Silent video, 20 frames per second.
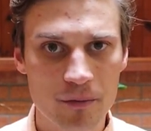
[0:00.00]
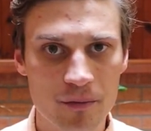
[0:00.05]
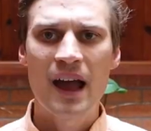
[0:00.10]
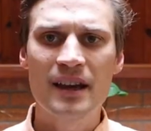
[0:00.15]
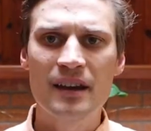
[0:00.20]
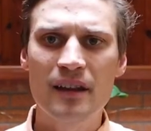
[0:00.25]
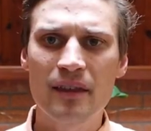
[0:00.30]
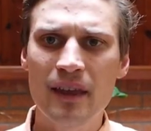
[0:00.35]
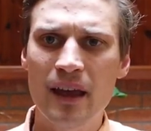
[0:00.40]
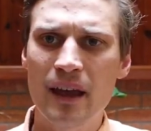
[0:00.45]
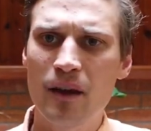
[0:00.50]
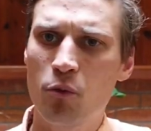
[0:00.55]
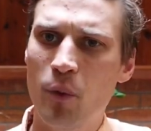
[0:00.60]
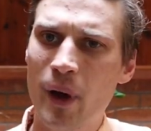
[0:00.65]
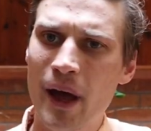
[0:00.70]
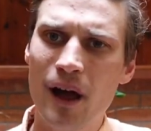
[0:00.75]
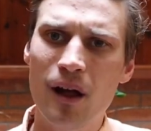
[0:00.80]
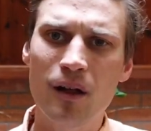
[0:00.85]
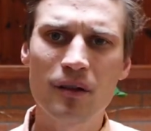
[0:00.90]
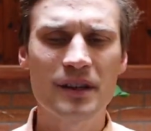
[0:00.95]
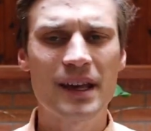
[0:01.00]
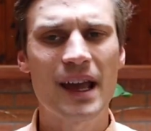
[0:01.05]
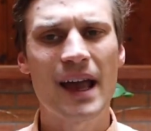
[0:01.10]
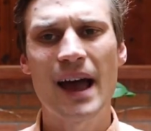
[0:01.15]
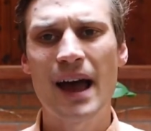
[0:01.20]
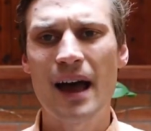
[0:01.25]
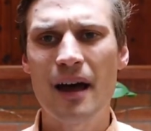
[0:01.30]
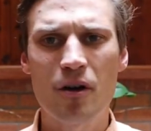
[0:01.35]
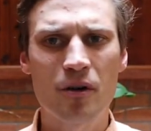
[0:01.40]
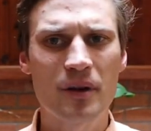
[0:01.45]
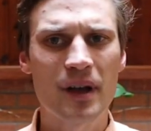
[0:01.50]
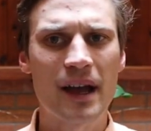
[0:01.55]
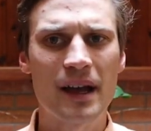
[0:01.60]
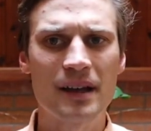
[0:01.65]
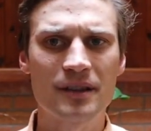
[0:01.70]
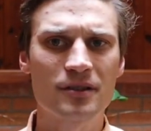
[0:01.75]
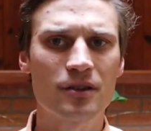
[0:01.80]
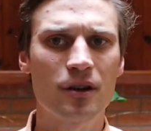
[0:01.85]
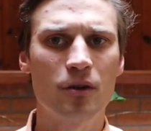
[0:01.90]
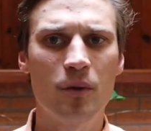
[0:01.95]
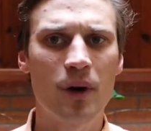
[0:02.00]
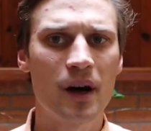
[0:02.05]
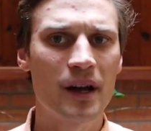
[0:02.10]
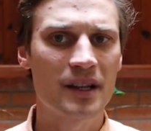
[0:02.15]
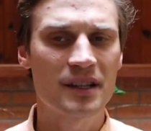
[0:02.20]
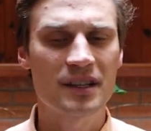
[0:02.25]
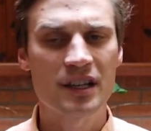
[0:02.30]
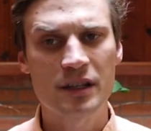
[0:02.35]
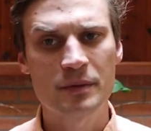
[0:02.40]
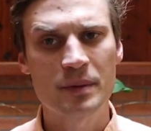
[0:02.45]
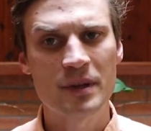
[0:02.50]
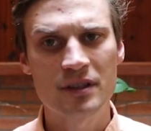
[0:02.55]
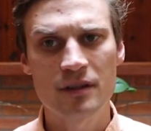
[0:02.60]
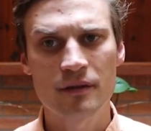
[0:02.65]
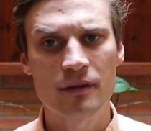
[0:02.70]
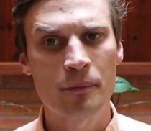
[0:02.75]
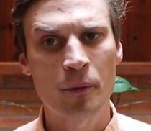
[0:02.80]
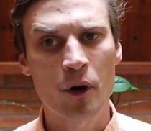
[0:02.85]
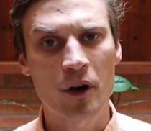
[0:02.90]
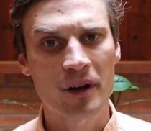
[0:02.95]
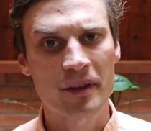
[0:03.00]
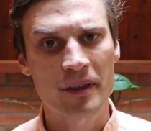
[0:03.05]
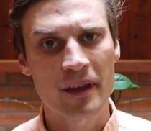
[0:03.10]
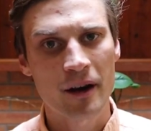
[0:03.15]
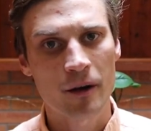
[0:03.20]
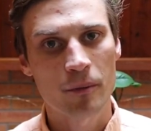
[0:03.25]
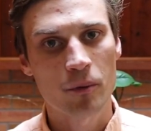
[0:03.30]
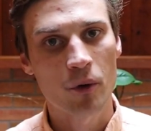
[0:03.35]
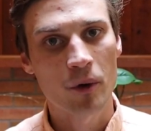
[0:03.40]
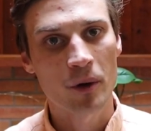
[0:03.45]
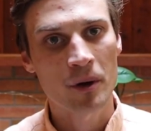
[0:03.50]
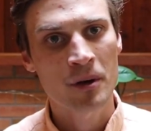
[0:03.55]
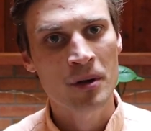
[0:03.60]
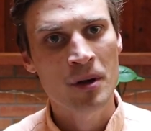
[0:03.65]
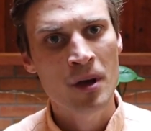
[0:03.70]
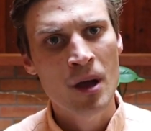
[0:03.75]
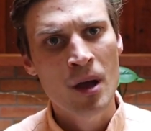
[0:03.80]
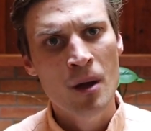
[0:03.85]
And you think, well, yeah, okay, so what? It's expensive to park at the airport.